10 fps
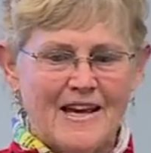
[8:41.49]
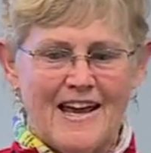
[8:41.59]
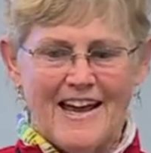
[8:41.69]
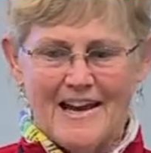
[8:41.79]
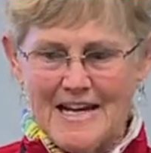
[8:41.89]

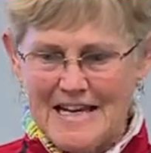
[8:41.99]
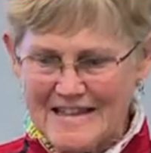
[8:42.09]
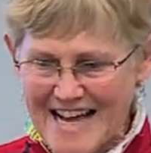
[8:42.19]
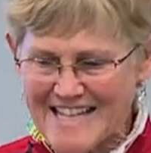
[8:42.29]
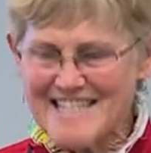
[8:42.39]
And
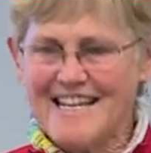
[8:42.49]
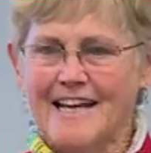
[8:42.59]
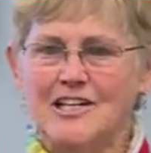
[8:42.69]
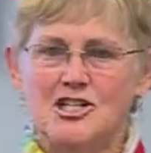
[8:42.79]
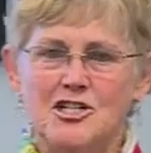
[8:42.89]
in that
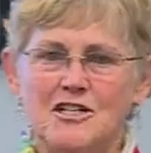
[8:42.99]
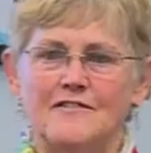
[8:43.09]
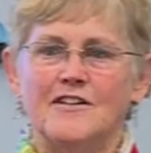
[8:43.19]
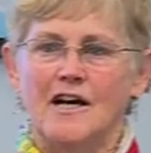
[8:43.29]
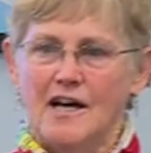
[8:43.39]
second
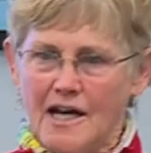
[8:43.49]
shift,